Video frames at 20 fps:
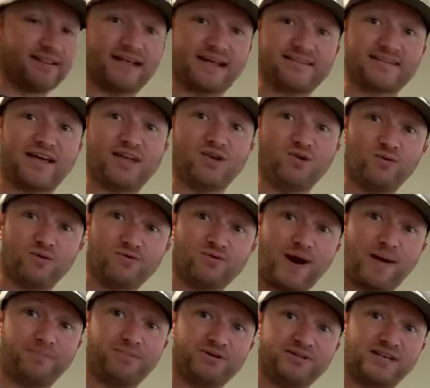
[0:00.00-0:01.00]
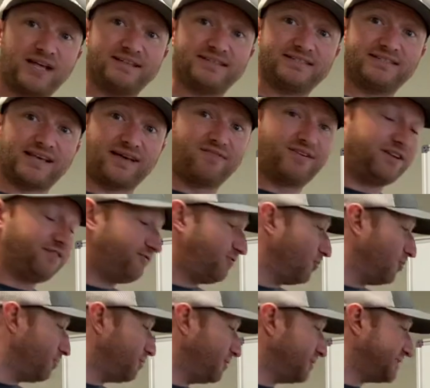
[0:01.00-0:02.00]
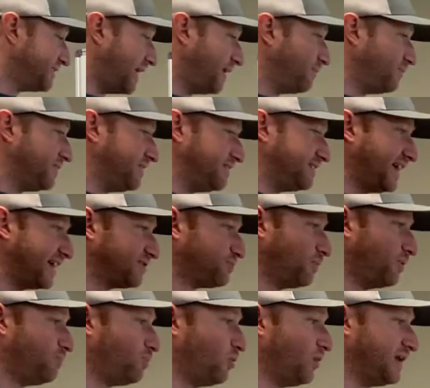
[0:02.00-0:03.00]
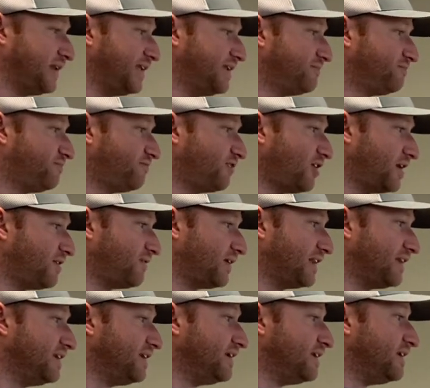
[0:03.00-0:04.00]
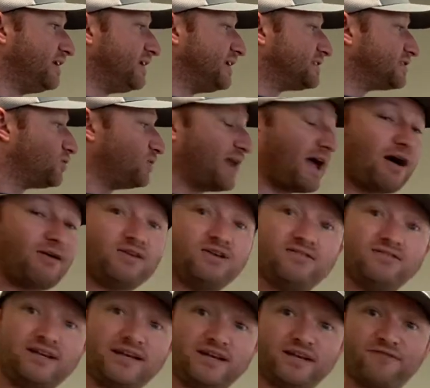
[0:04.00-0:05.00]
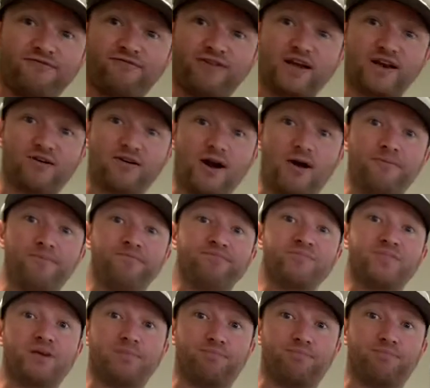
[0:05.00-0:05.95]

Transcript: That's how you would represent 74% with a decimal point in front of it. So now you need to figure out the